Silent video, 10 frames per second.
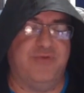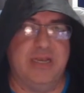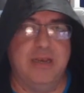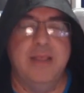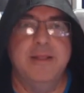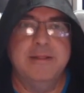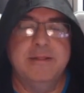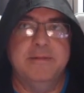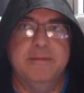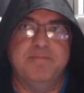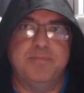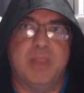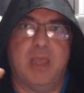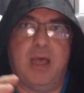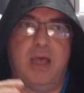And
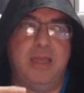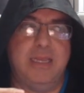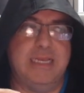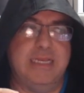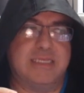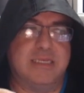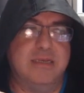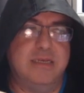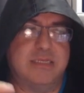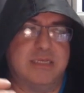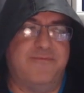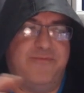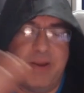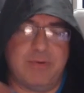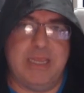it's a
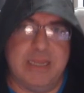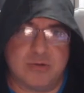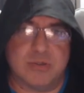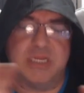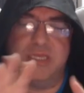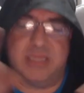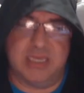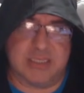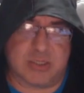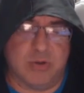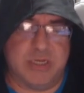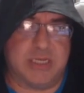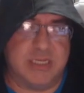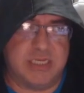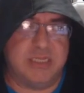very interesting thing. It's going to
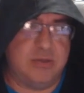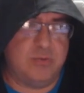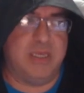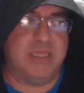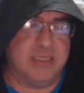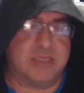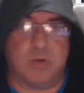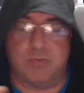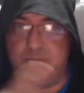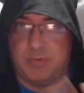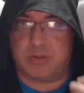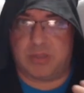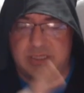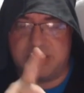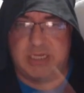continue in this one with both
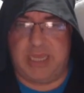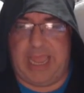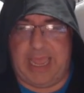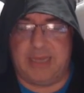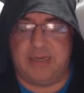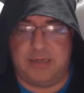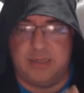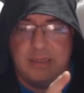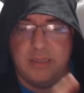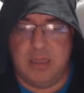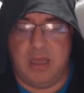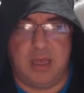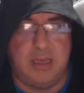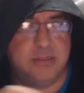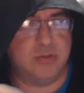Callista and
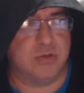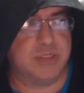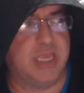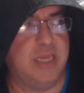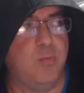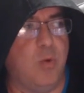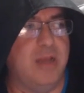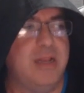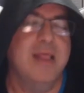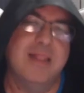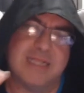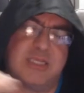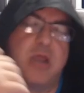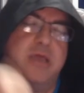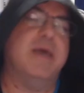Dorsk 81. Let's
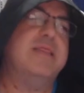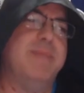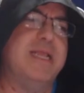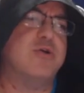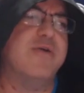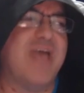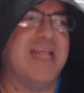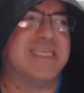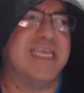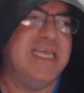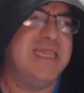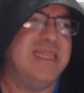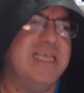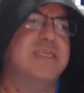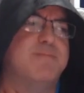talk about the major events in
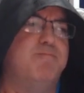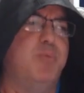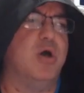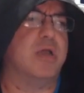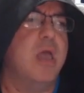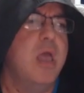this book.